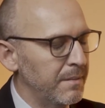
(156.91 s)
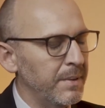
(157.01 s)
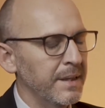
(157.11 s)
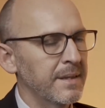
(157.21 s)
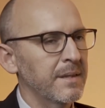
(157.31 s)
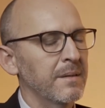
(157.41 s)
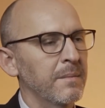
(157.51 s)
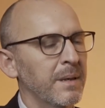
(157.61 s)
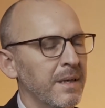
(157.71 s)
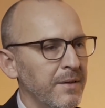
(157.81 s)
but
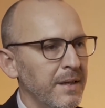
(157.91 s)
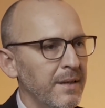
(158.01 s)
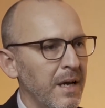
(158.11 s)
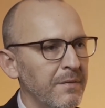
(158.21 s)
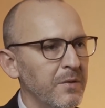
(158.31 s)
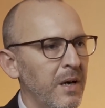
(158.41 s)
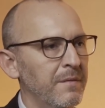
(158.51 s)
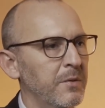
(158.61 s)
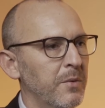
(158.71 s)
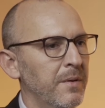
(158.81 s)
I think you have to
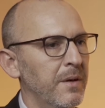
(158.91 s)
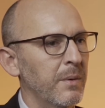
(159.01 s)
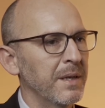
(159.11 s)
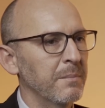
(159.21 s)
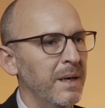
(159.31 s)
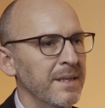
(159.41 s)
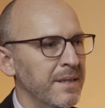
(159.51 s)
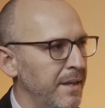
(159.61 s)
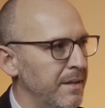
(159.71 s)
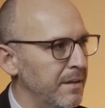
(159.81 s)
have the right
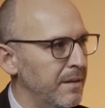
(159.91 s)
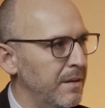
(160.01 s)
mindset.